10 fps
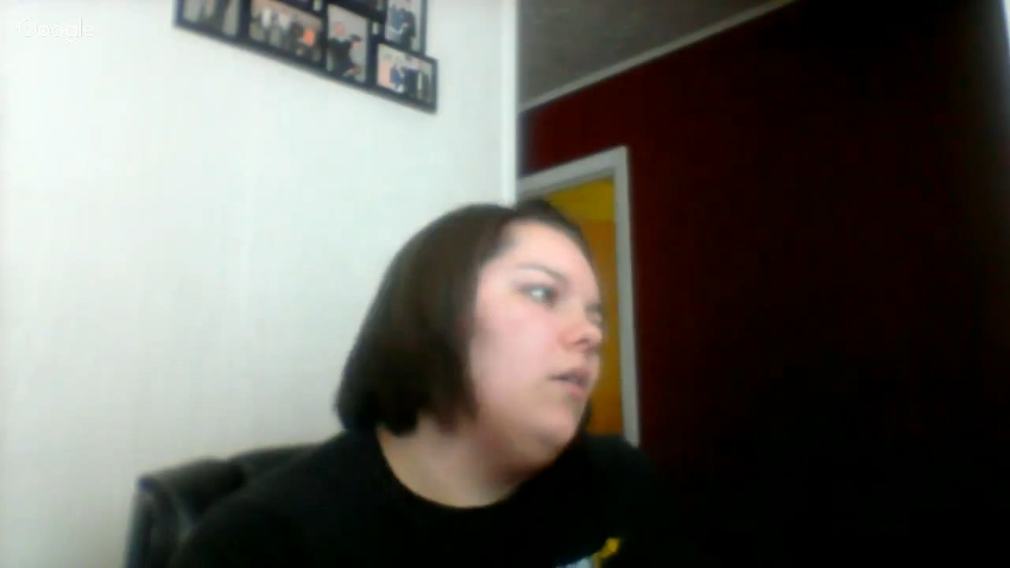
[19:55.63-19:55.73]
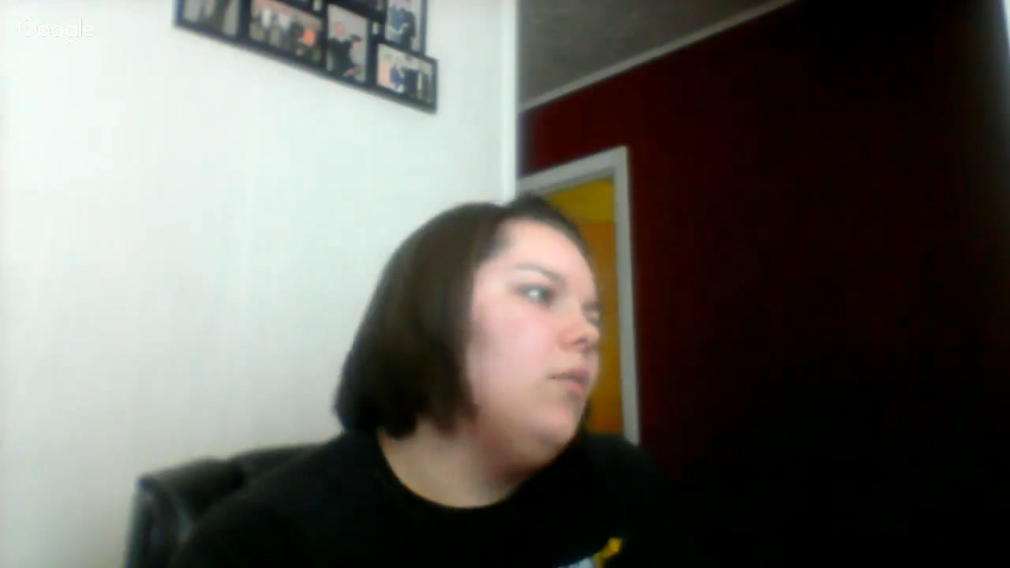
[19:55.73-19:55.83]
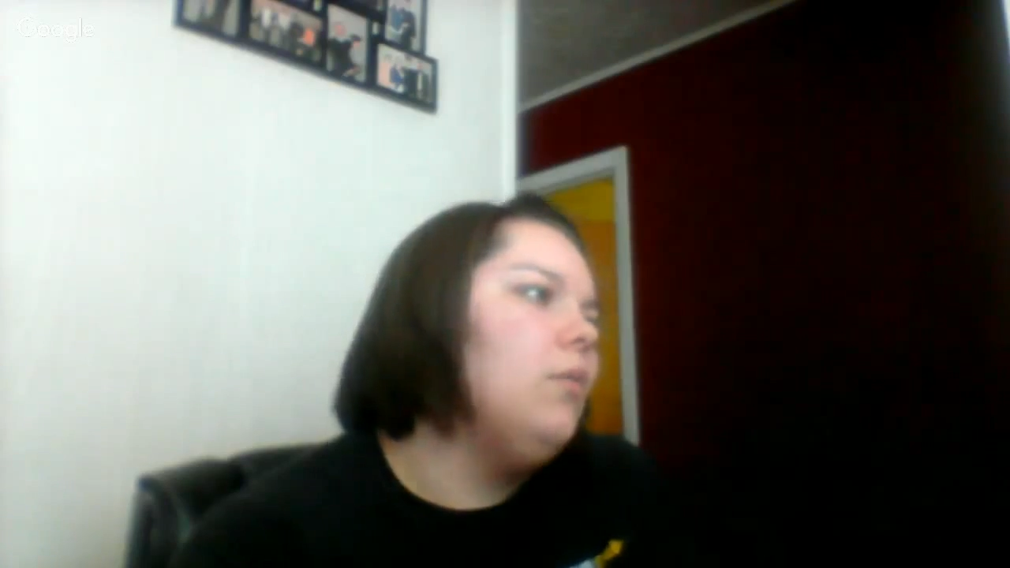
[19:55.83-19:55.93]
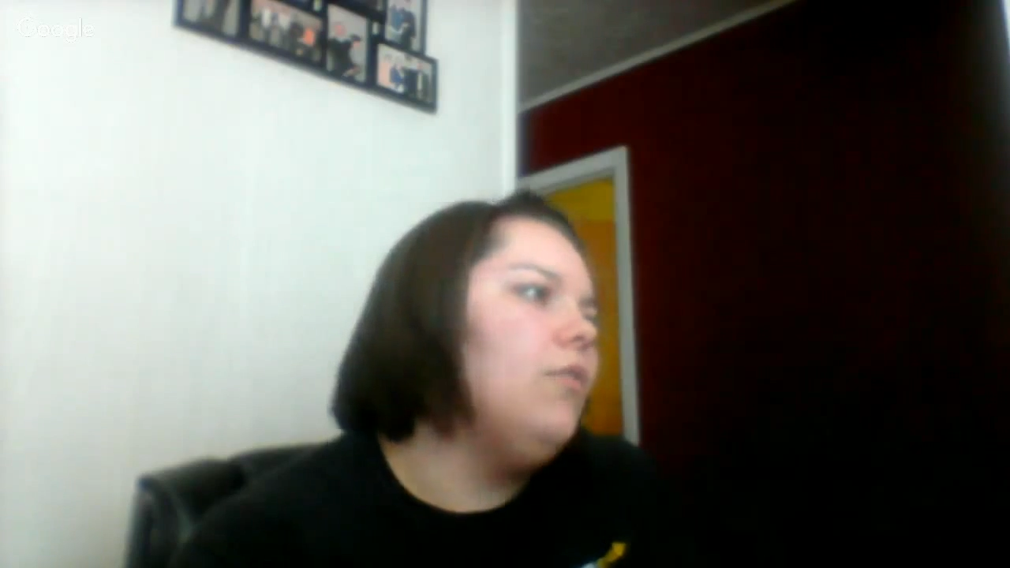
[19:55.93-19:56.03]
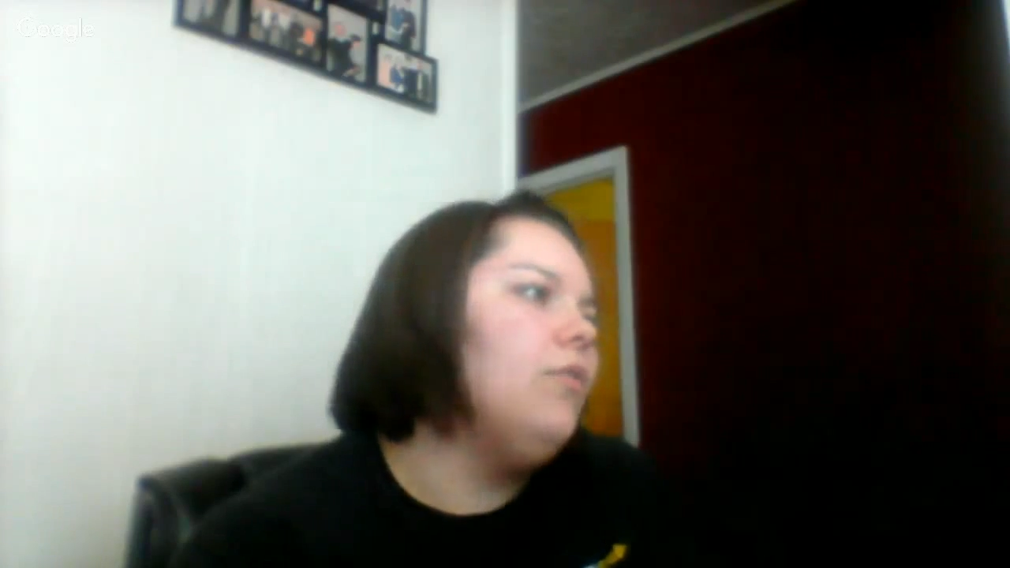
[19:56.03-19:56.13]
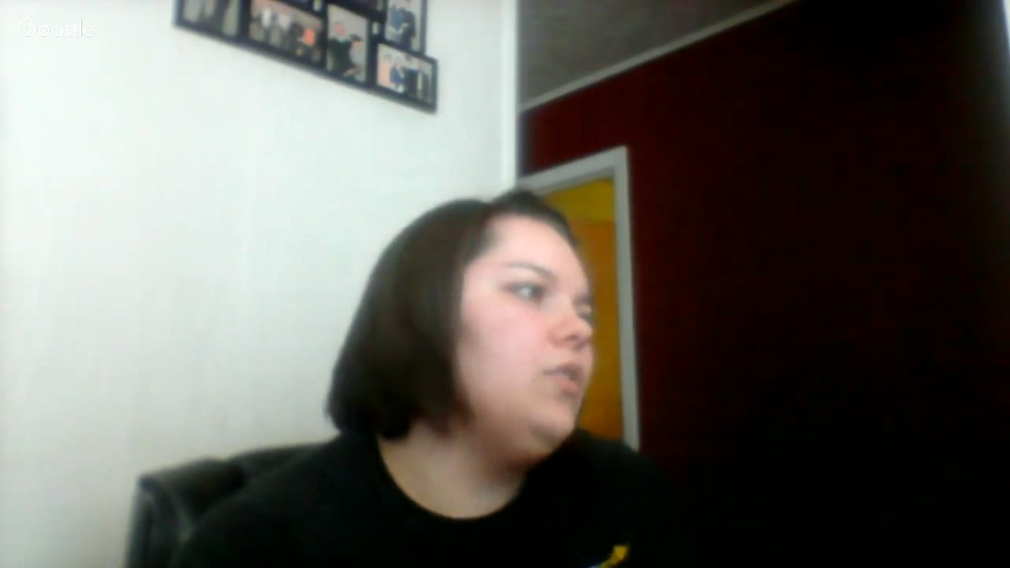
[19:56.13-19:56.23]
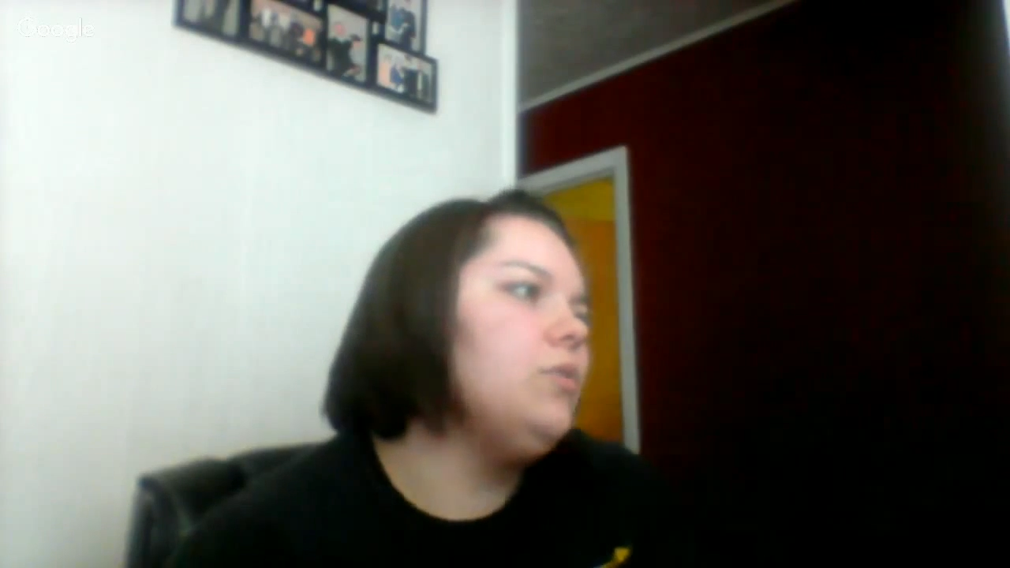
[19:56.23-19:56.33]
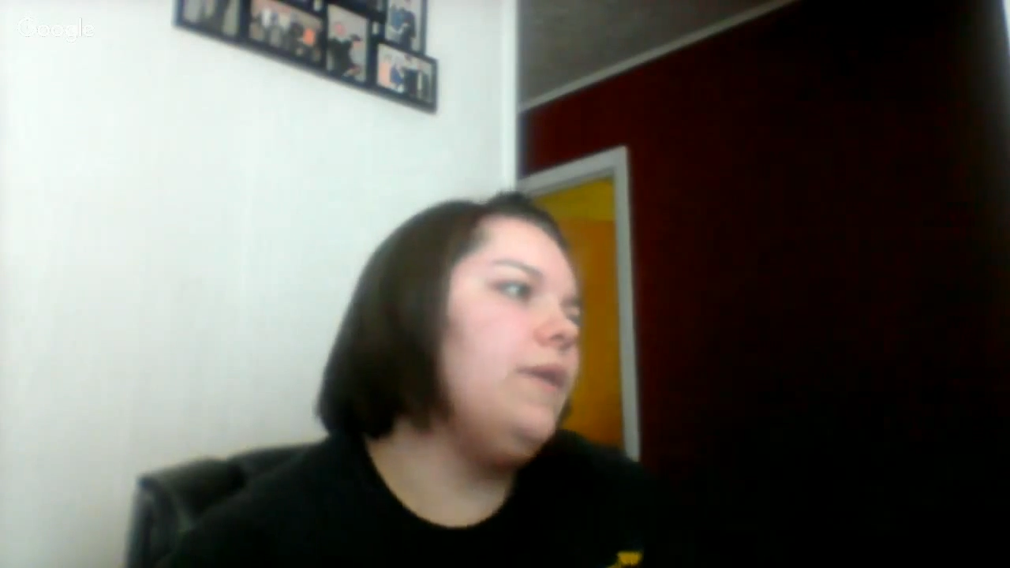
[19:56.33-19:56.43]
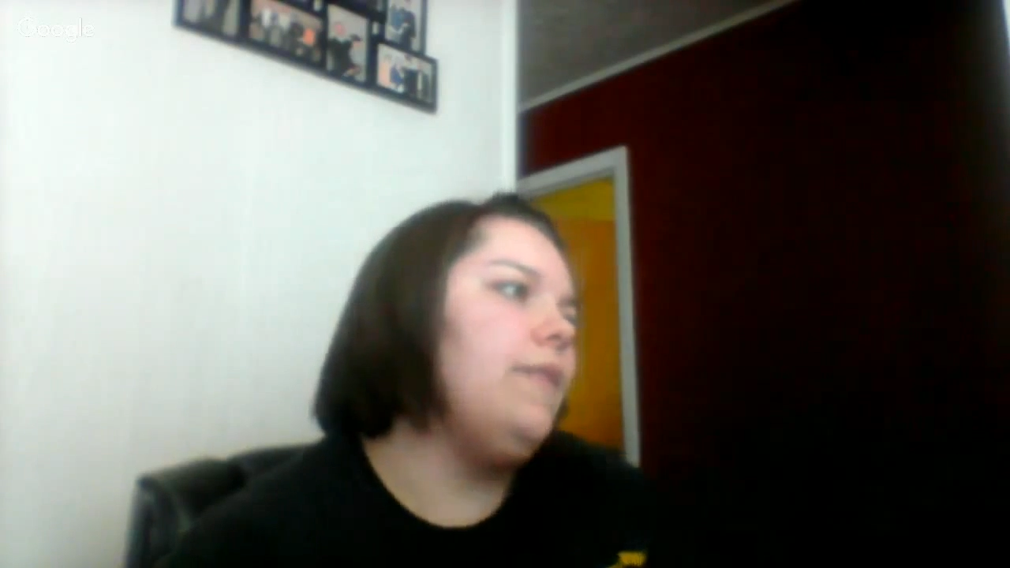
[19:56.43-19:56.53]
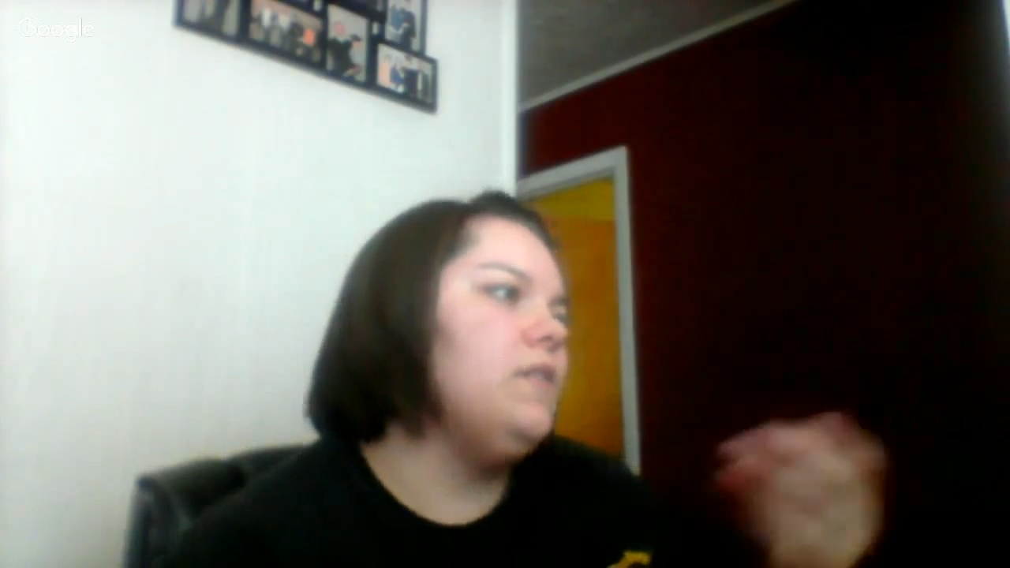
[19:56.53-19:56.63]
What if we're
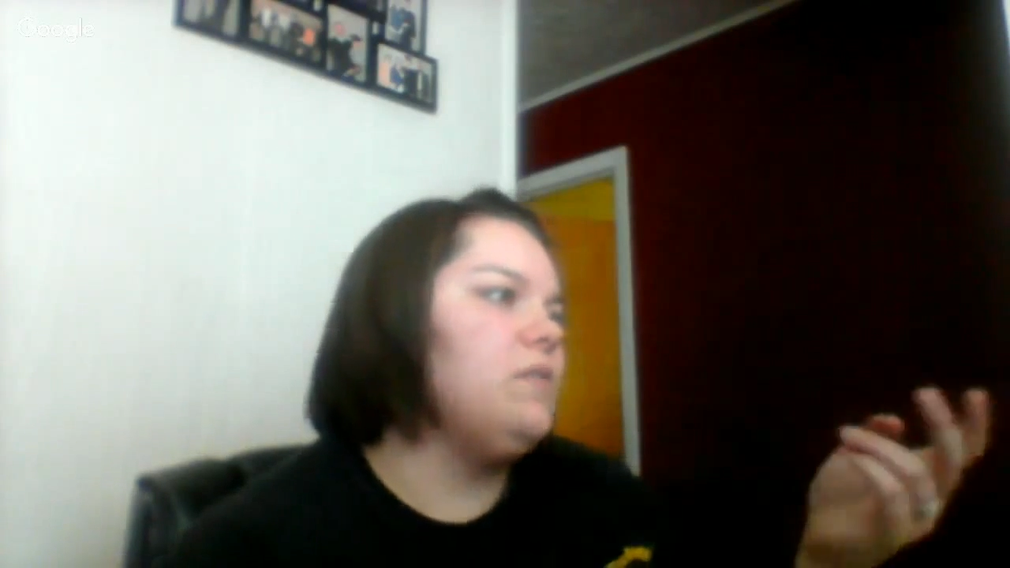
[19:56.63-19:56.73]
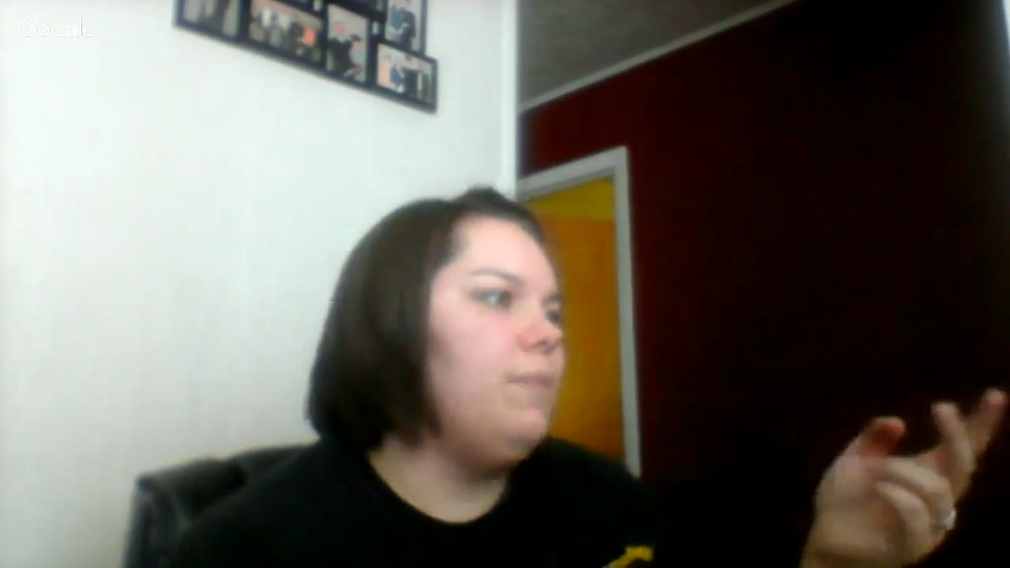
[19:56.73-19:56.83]
doing this